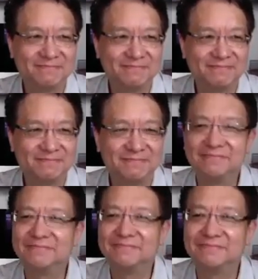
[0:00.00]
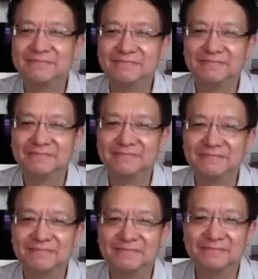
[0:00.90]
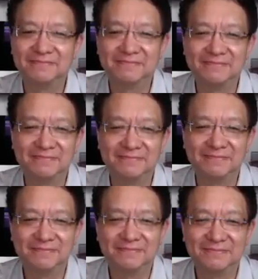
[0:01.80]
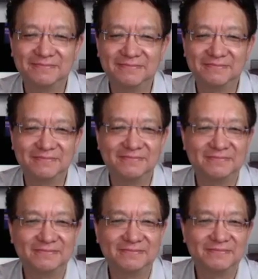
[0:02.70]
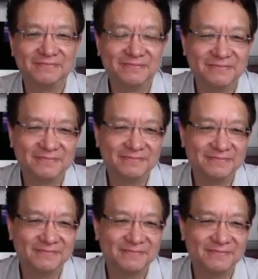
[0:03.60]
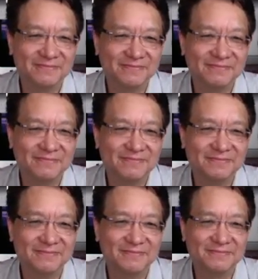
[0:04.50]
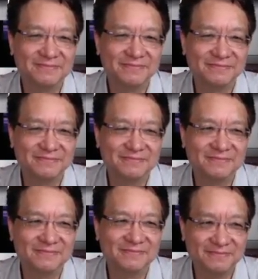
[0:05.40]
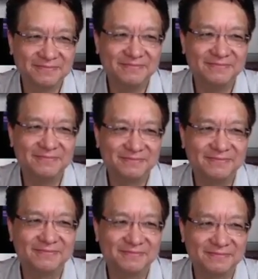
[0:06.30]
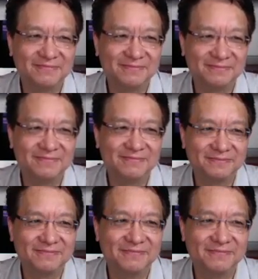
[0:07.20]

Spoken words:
The person shown says nothing.